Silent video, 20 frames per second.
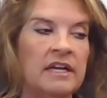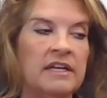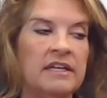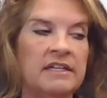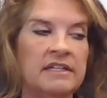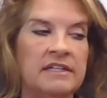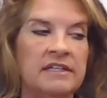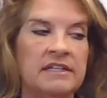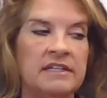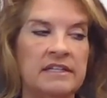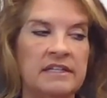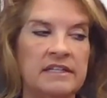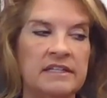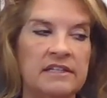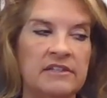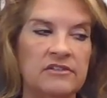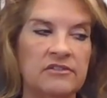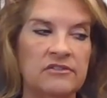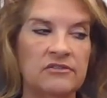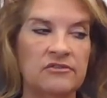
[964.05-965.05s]

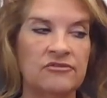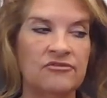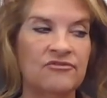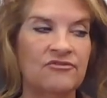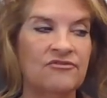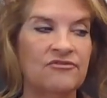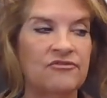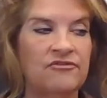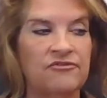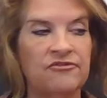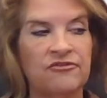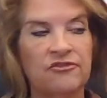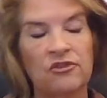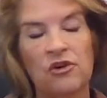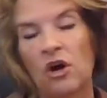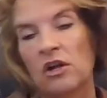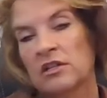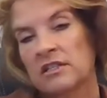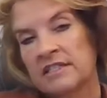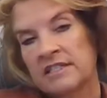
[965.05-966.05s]
He, for
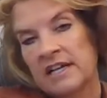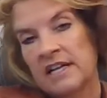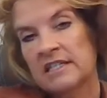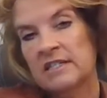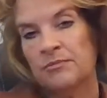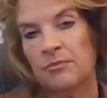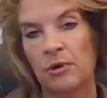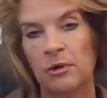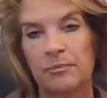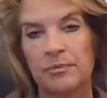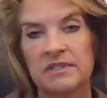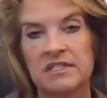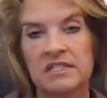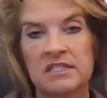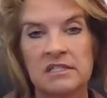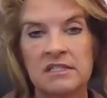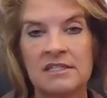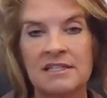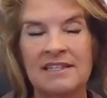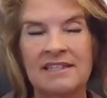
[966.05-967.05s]
all intents
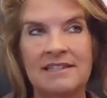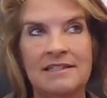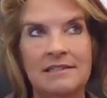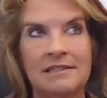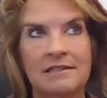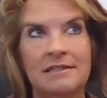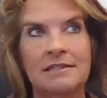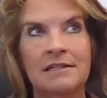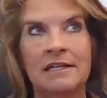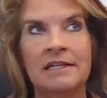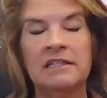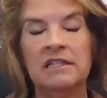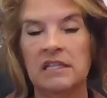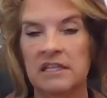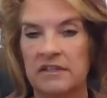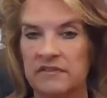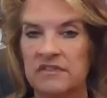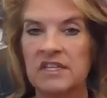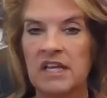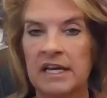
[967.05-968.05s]
purposes, he
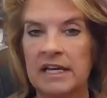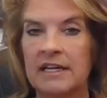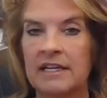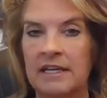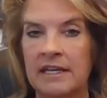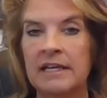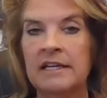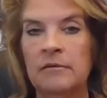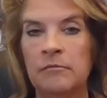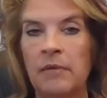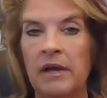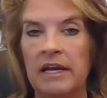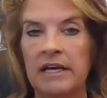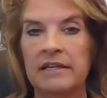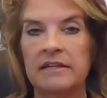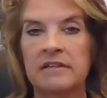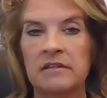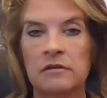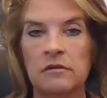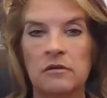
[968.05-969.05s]
lives like an
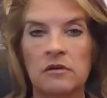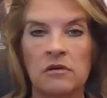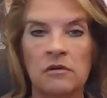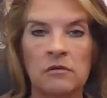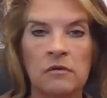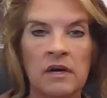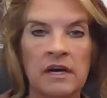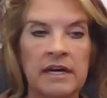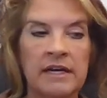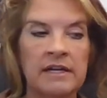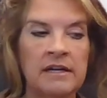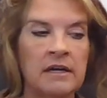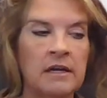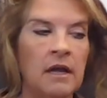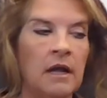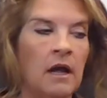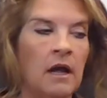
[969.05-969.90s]
inmate. Okay.